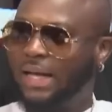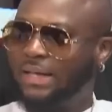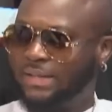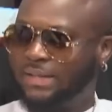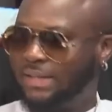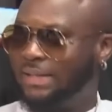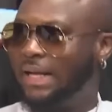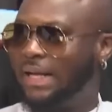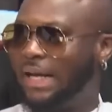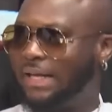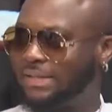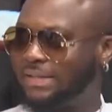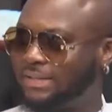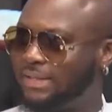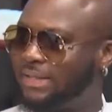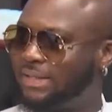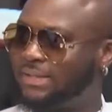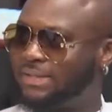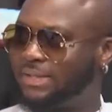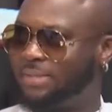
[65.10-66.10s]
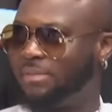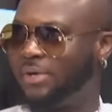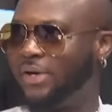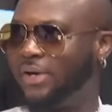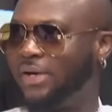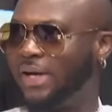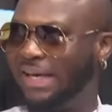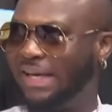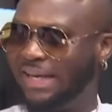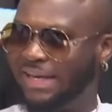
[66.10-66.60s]
I did 9 states in
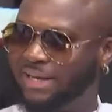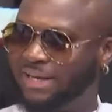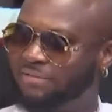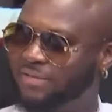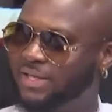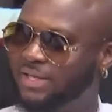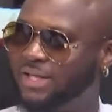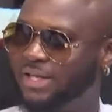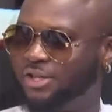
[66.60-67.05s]
America, 11